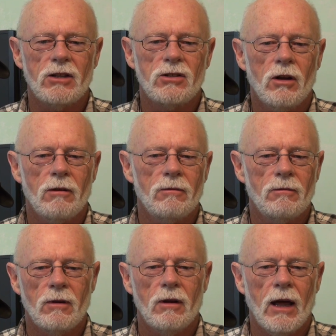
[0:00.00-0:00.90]
It's not
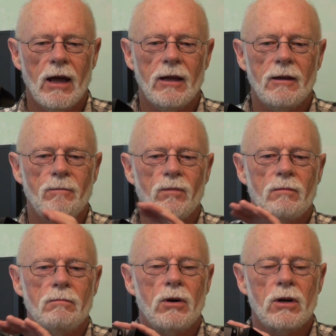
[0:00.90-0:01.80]
a
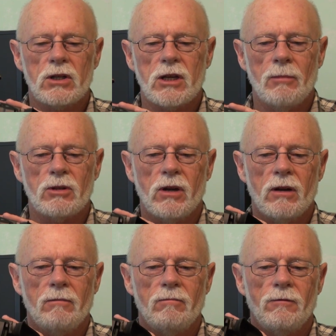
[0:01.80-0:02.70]
mirrorless camera. It's not
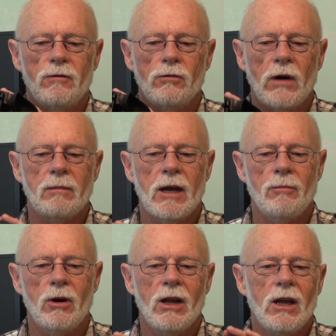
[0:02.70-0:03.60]
a full frame
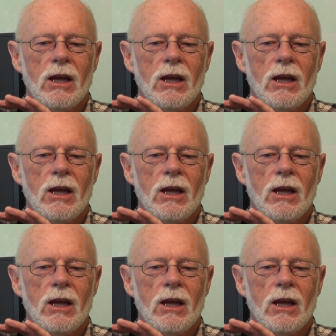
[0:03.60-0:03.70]
camera.